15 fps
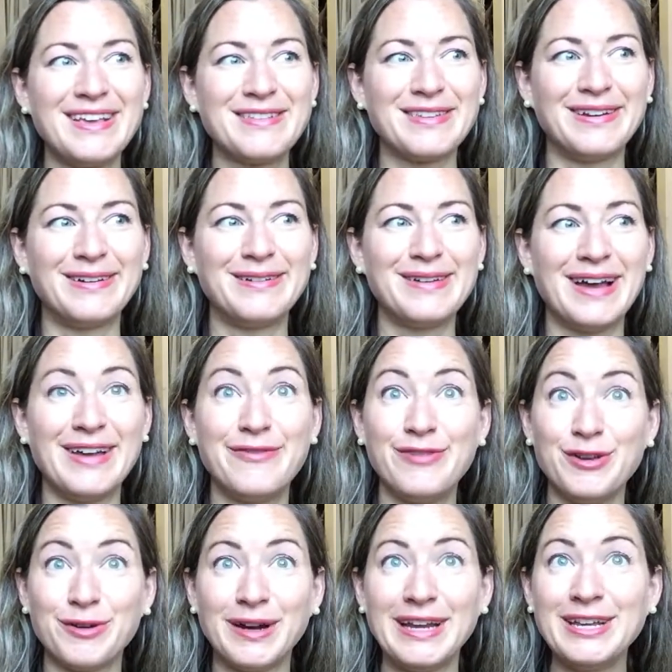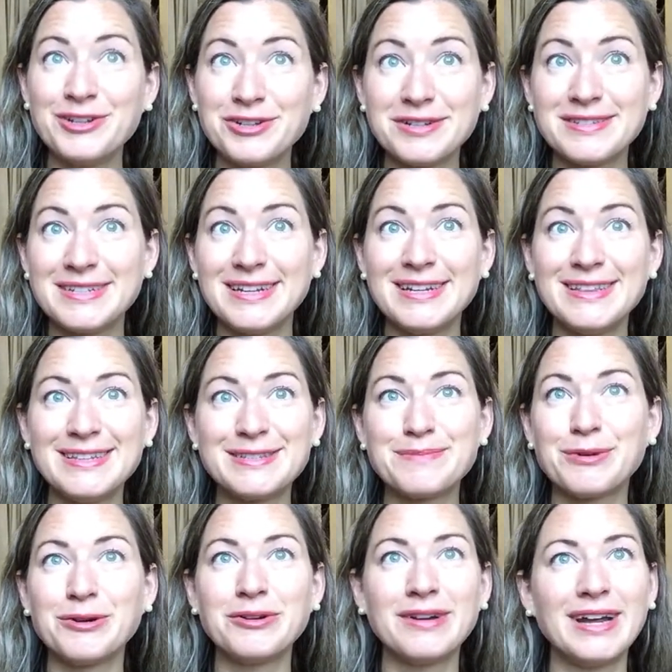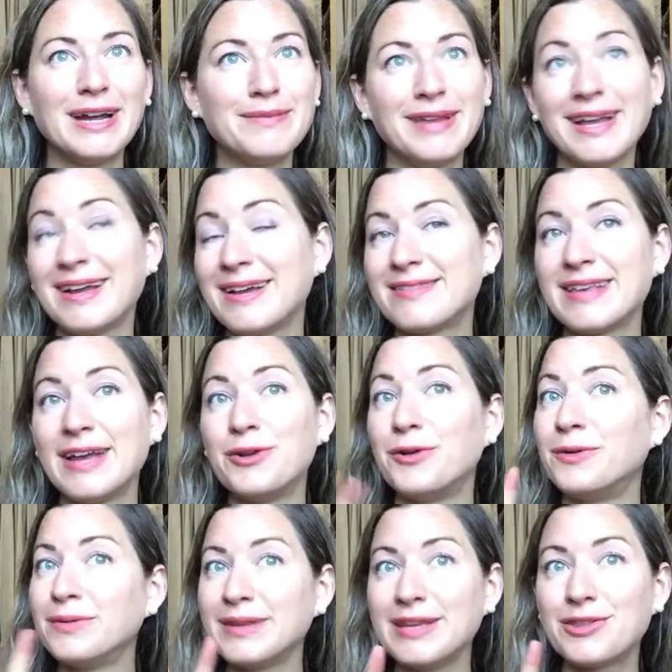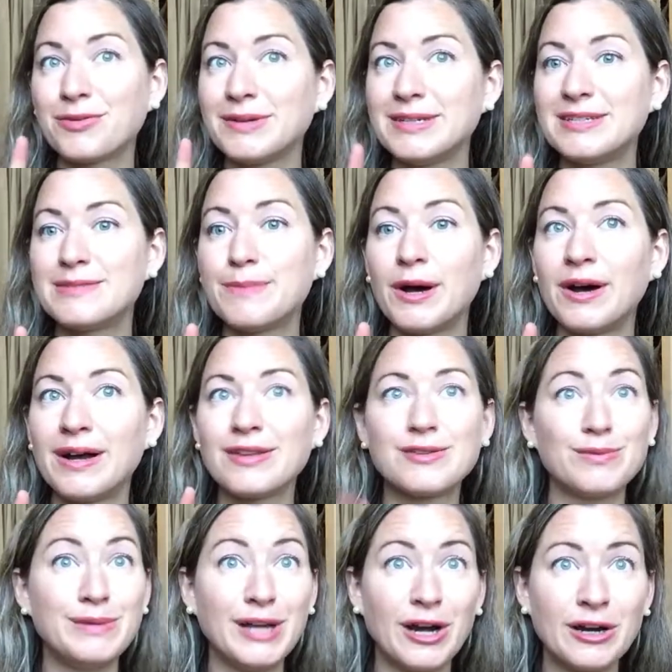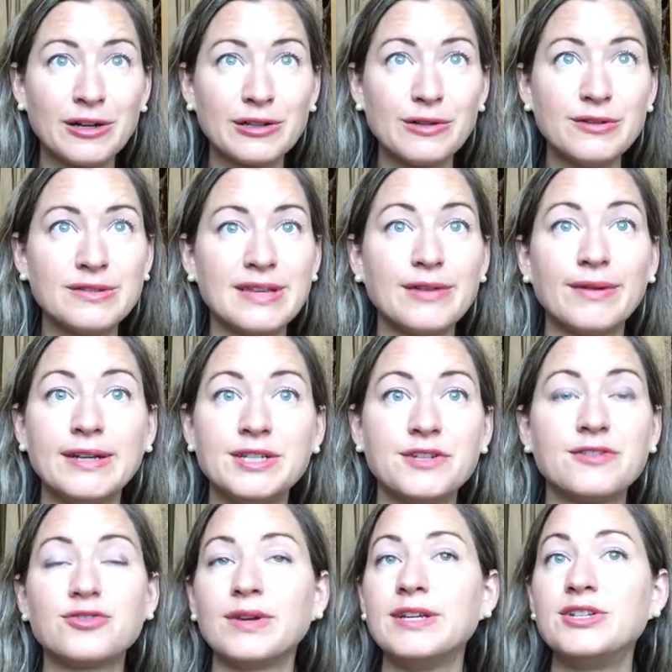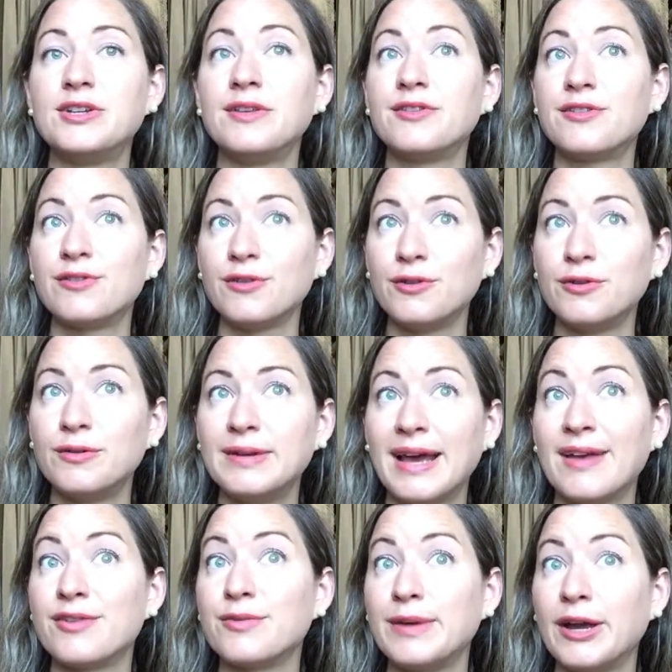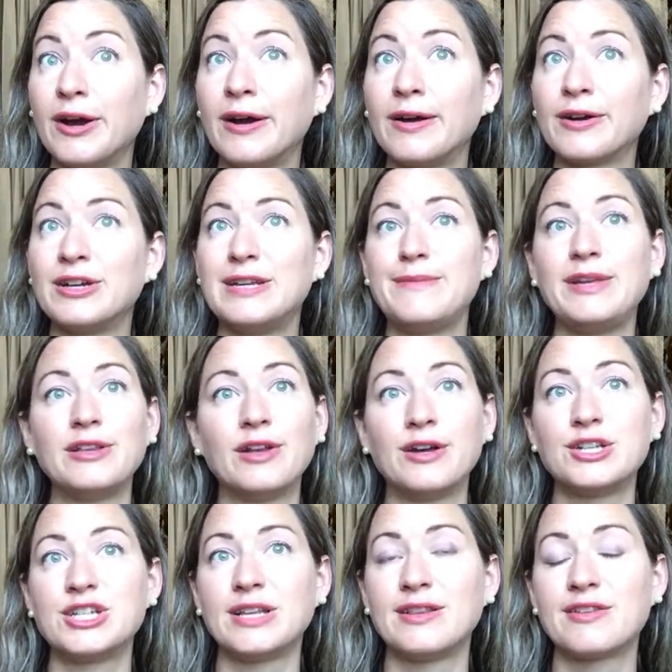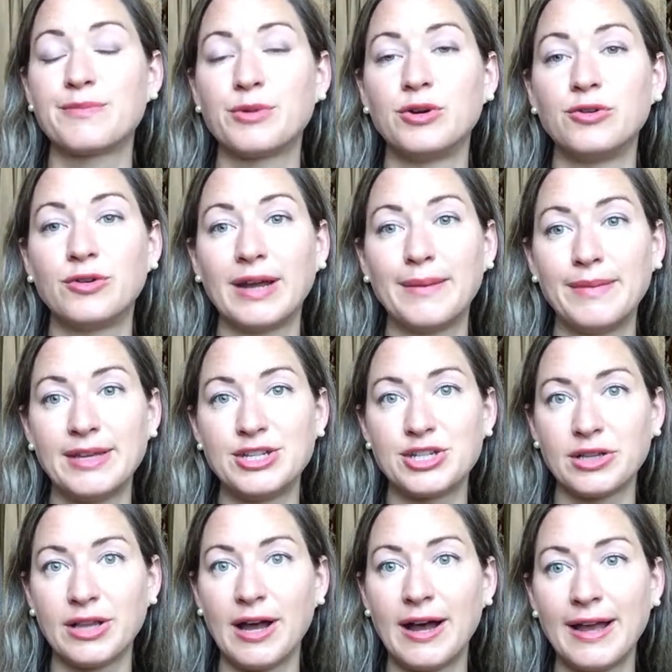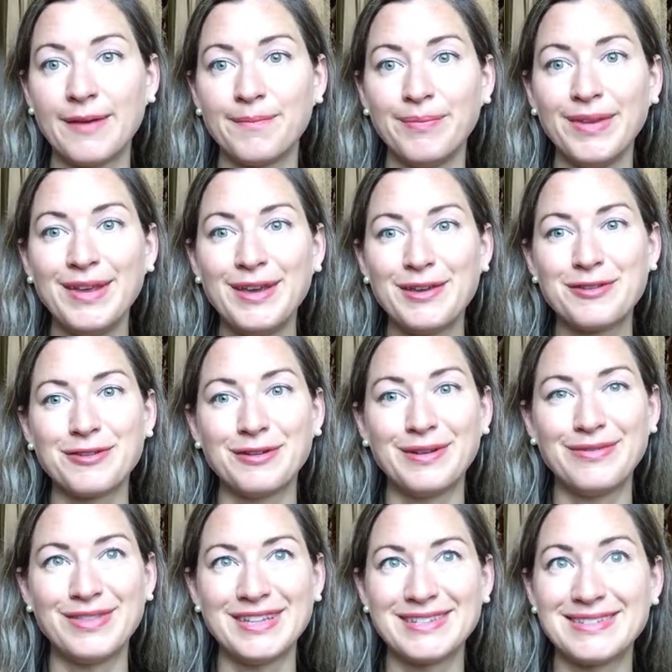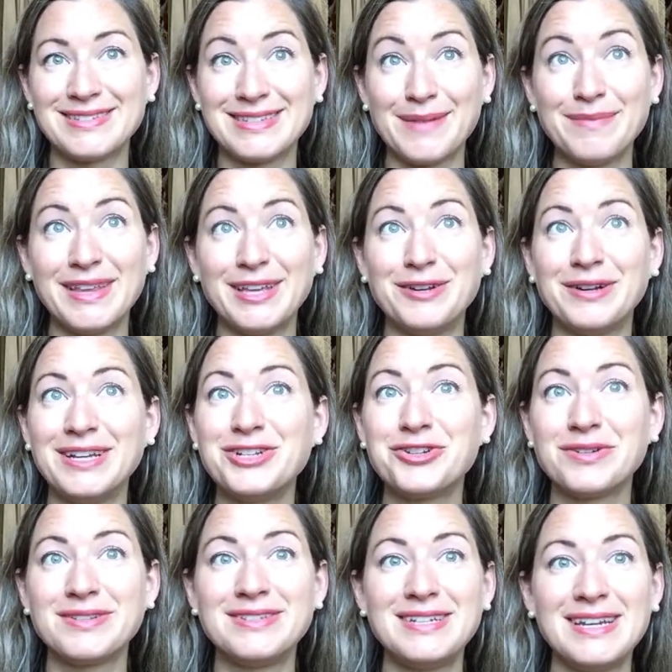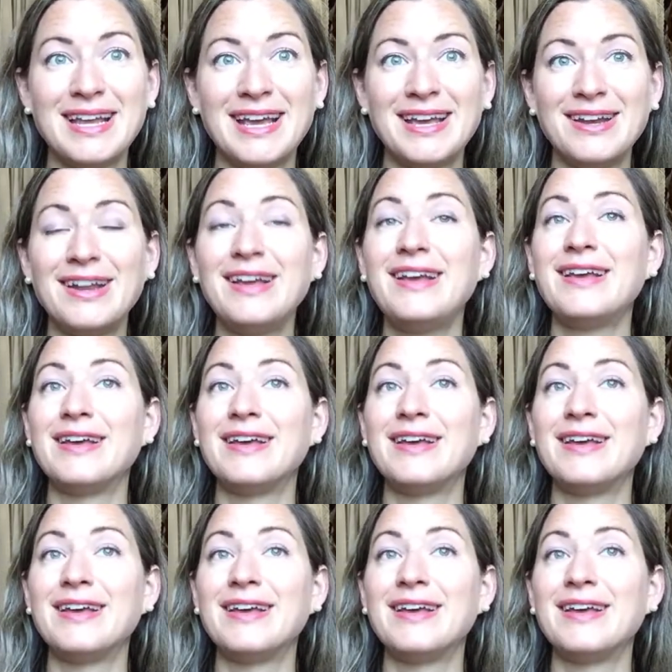So if you are interested in this program, like I said, only 3 spots. We are closing registration soon as we are going to be launching this program in July. So if this is something you're interested in,